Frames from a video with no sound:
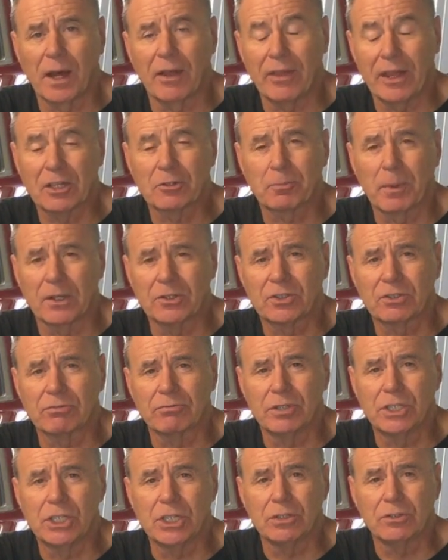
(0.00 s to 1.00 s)
That's supposed to
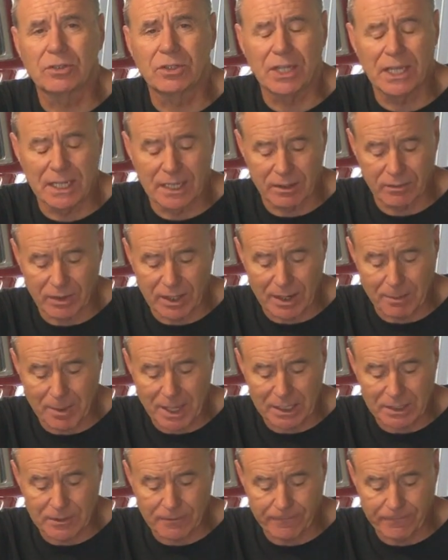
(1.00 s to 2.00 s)
reduce the
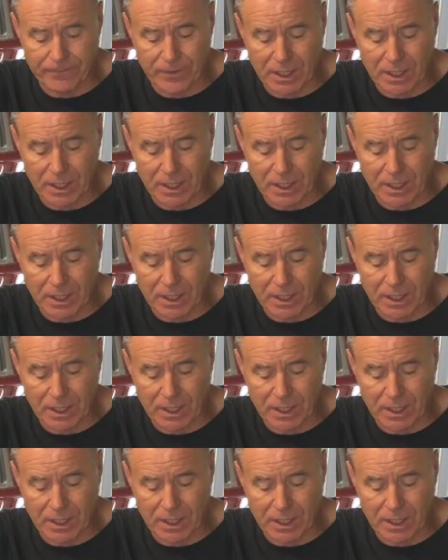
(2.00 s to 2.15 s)
amount of